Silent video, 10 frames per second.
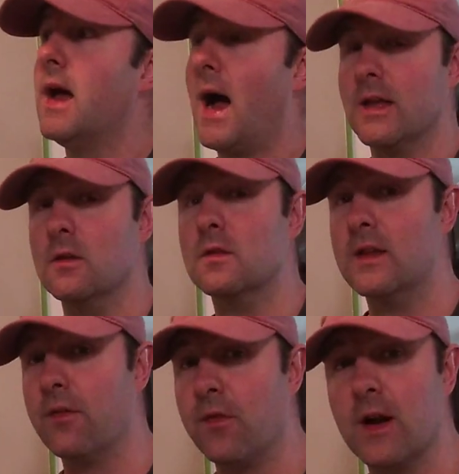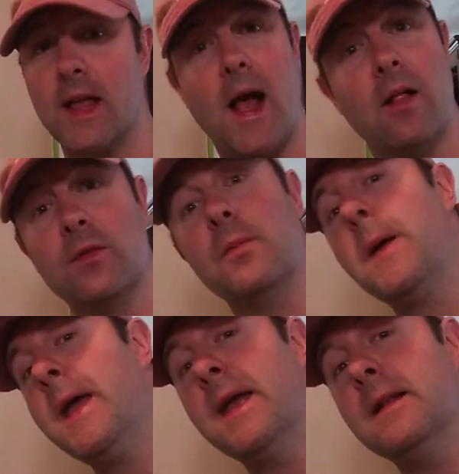I used different gallons of
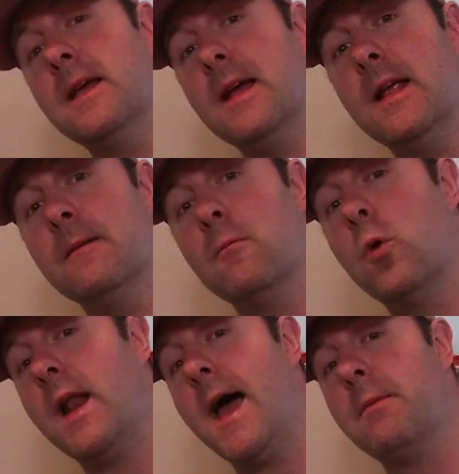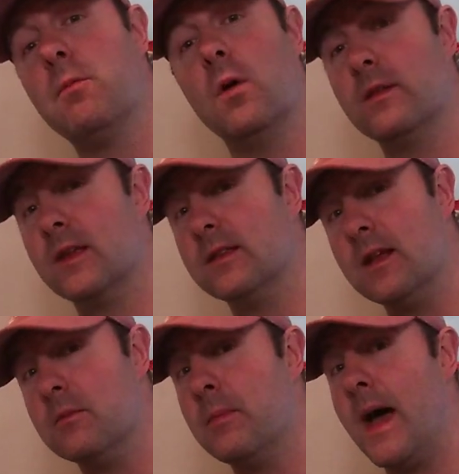paint, and what happened was it
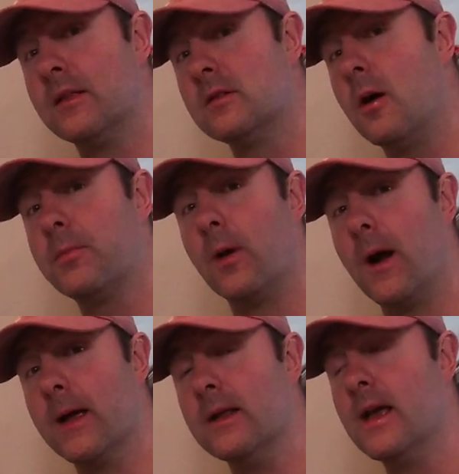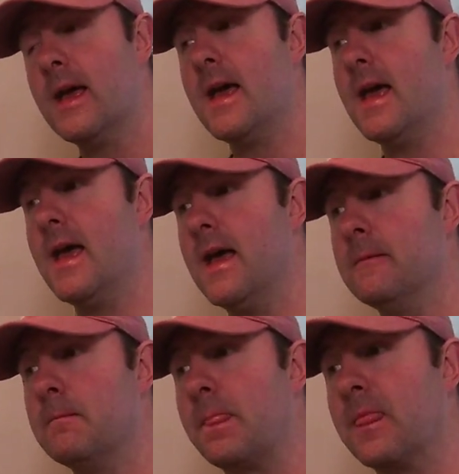didn't match up right,
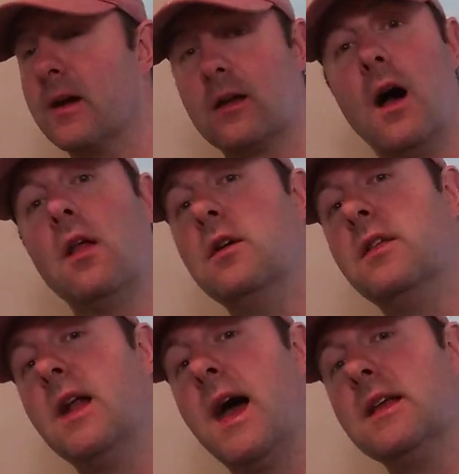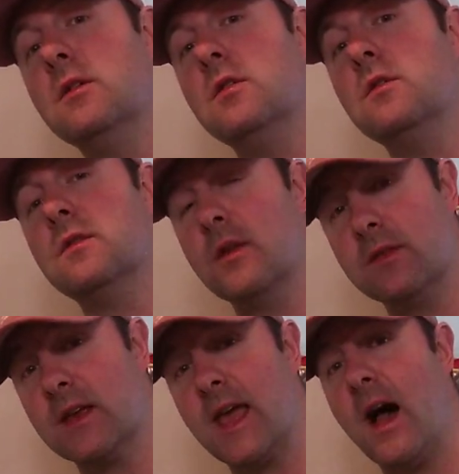and the color that I used,
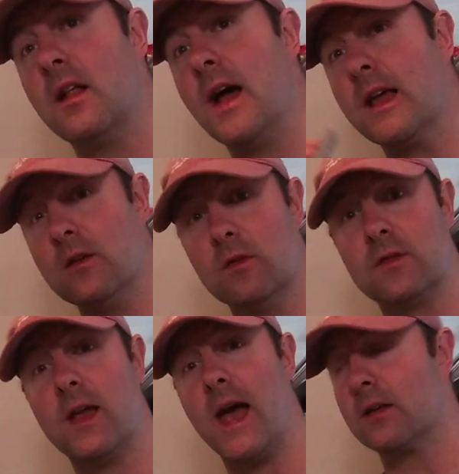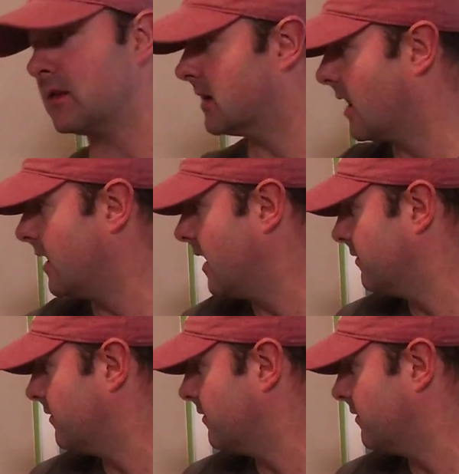the gallon I used to actually cut